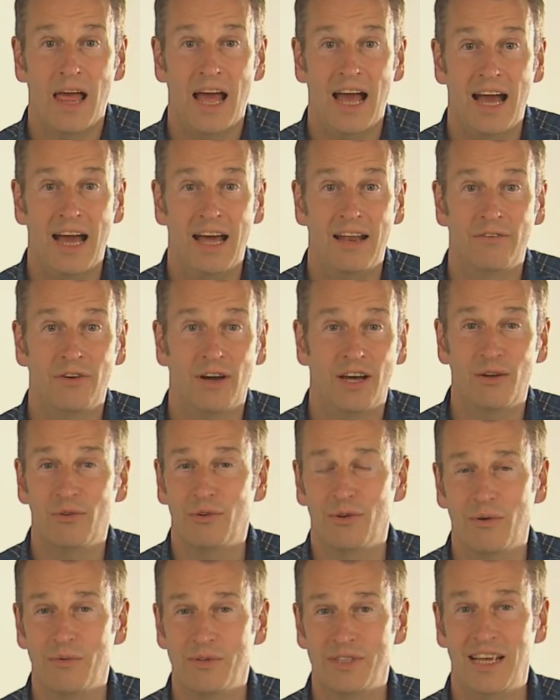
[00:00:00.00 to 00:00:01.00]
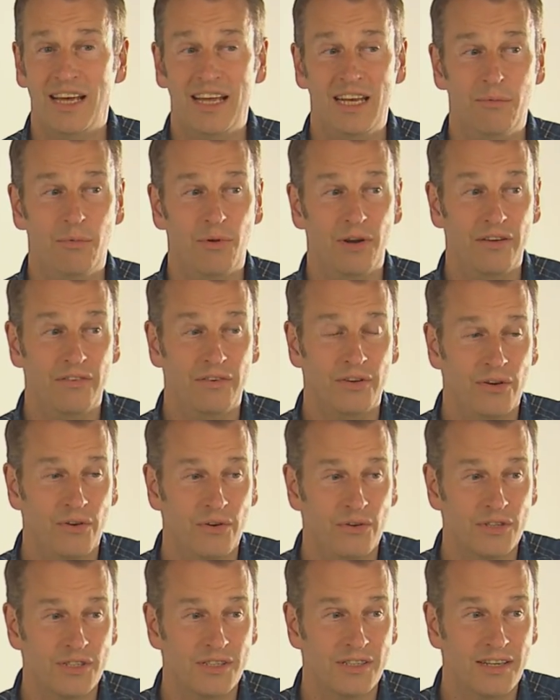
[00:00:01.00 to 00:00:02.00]
And I don't want to upset anybody, of
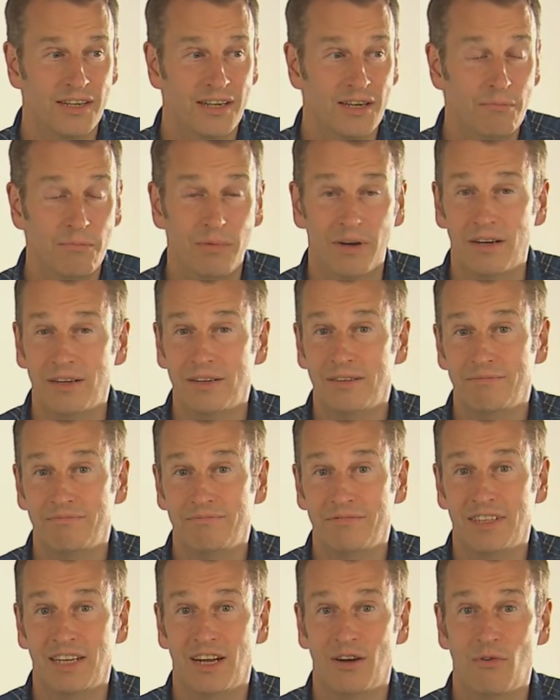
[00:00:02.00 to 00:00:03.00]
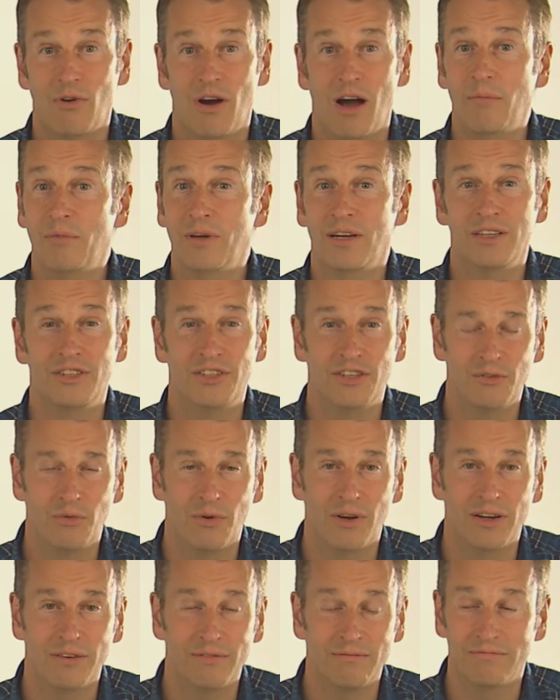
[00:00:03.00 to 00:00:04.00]
course, but you know, I'm going to do
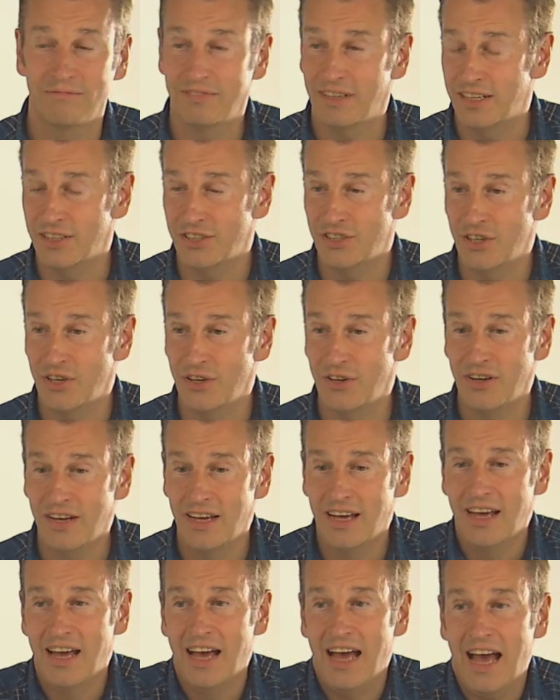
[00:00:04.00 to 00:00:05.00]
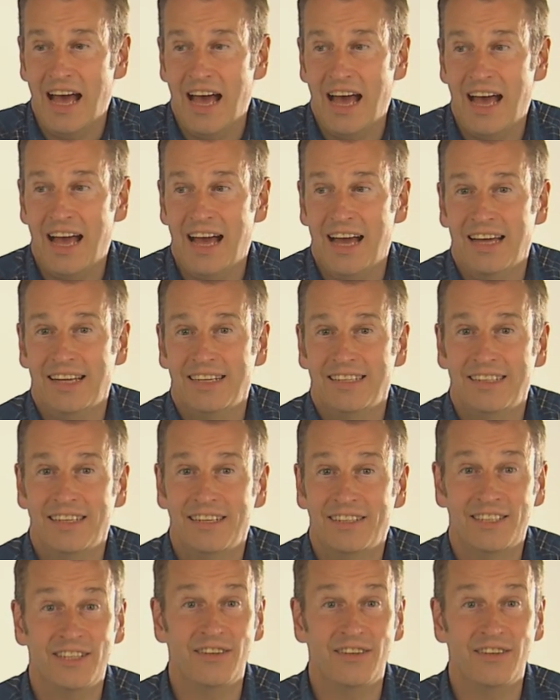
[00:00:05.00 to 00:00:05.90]
what I'm going to do. And so